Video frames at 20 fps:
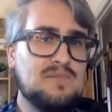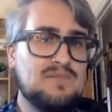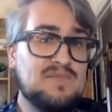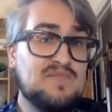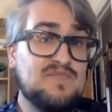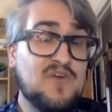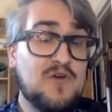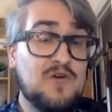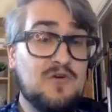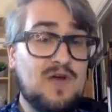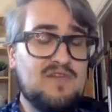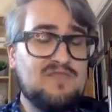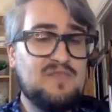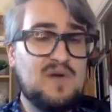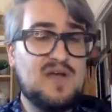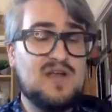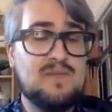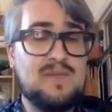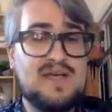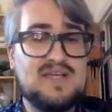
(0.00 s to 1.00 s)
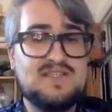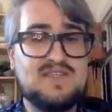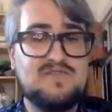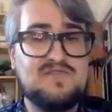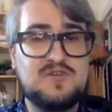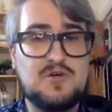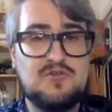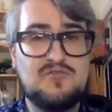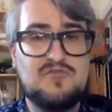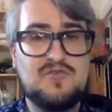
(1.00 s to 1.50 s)
photographed by an amazing
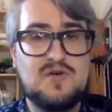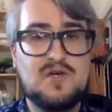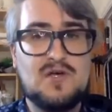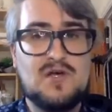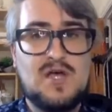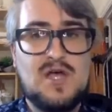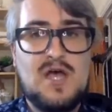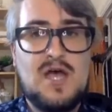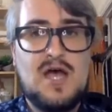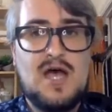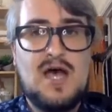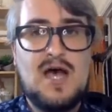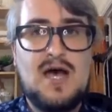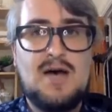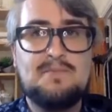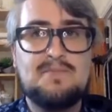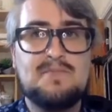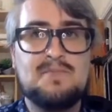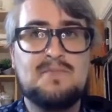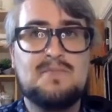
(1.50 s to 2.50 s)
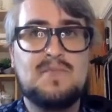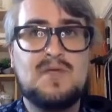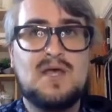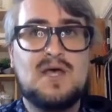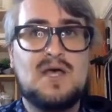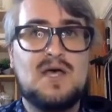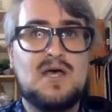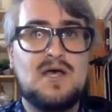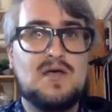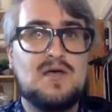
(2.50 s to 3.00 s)
photographer
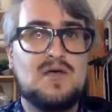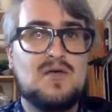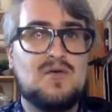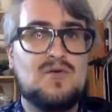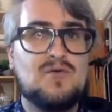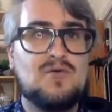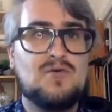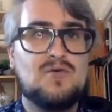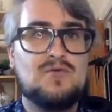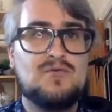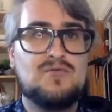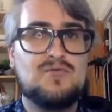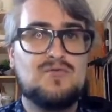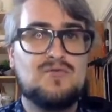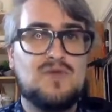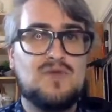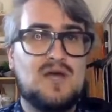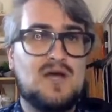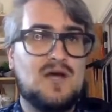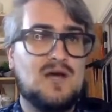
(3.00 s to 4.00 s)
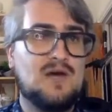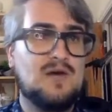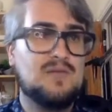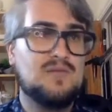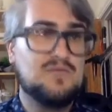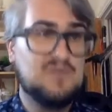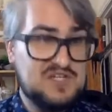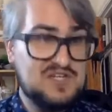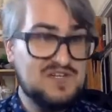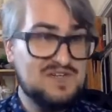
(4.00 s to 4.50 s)
called
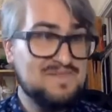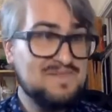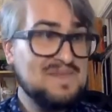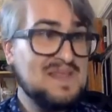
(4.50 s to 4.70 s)
Richard,